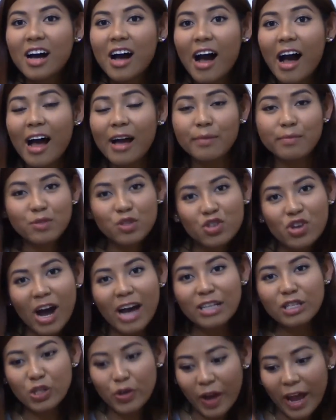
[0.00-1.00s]
I'm
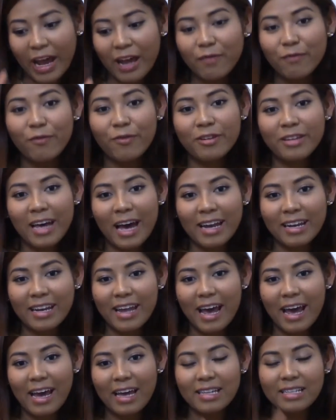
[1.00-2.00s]
trying to aim for that
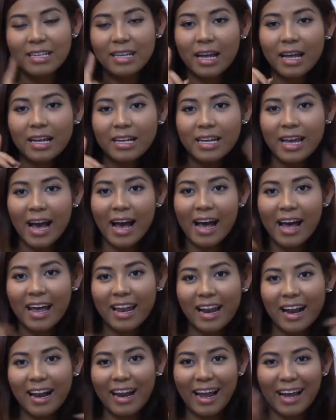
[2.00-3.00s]
date
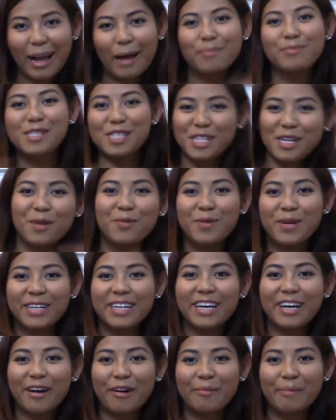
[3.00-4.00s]
yet. Like, I'm still
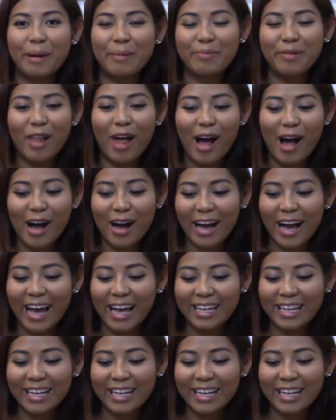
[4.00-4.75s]
working on my blog.